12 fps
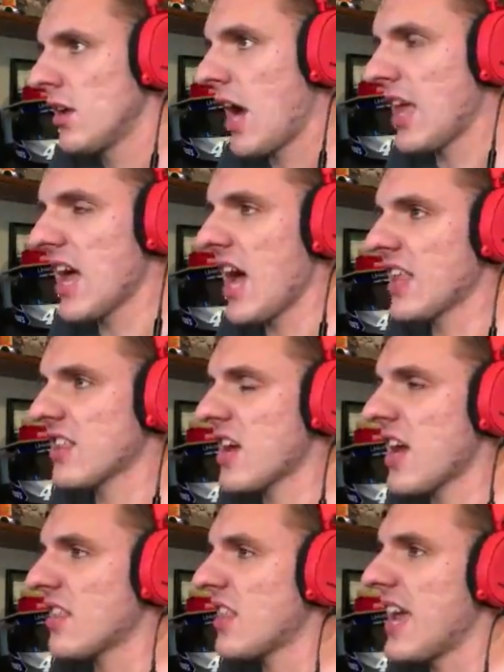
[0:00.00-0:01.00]

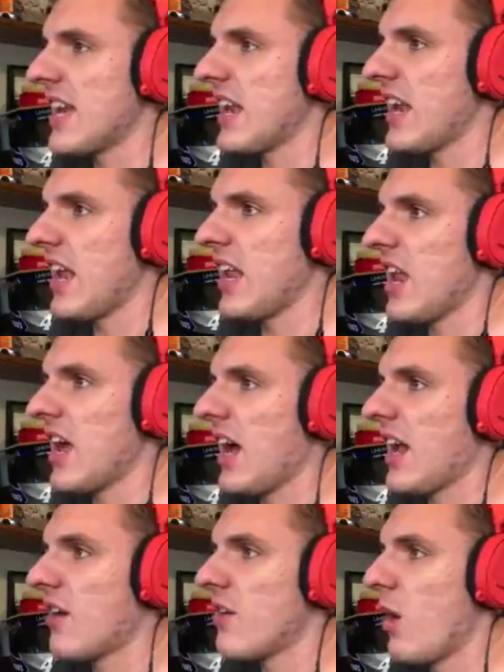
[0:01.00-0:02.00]
I landed in,
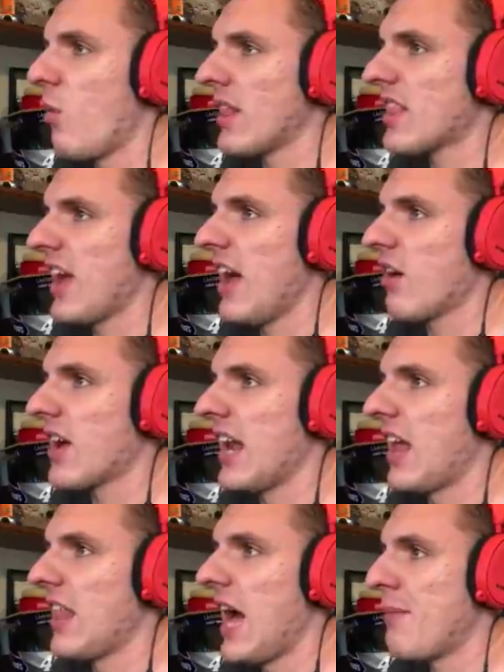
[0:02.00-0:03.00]
I don't know what the hell
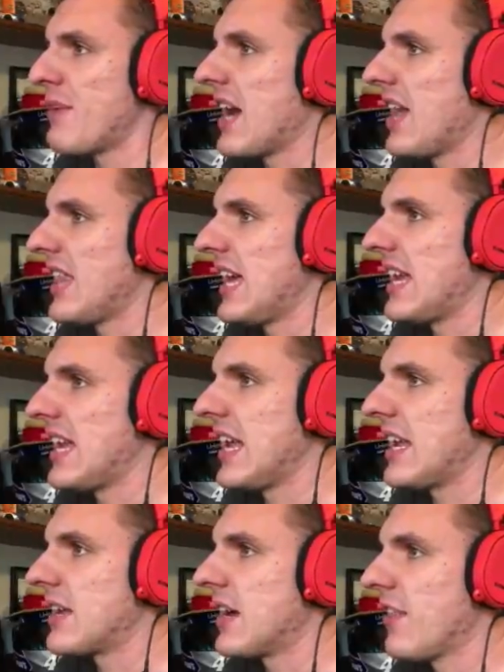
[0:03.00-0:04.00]
kind of lobby I landed
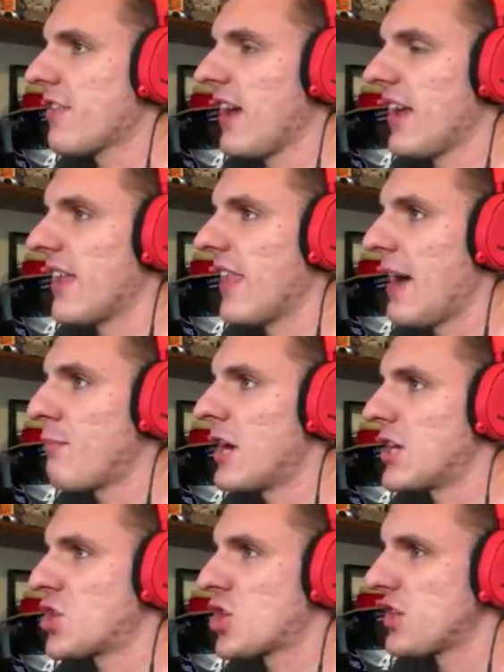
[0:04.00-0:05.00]
in. I'll tell you that
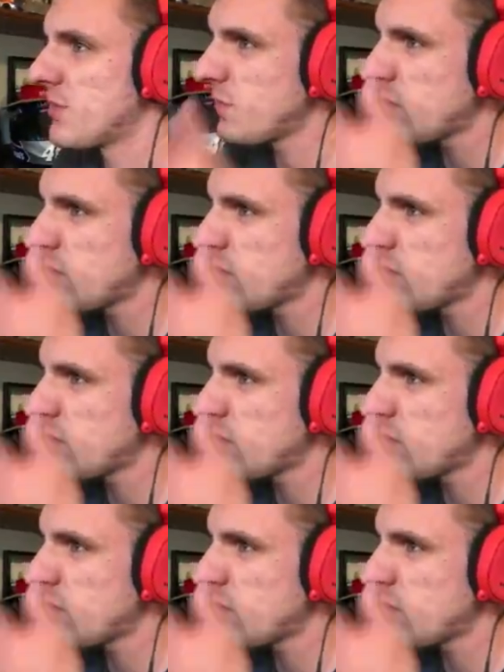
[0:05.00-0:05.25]
much.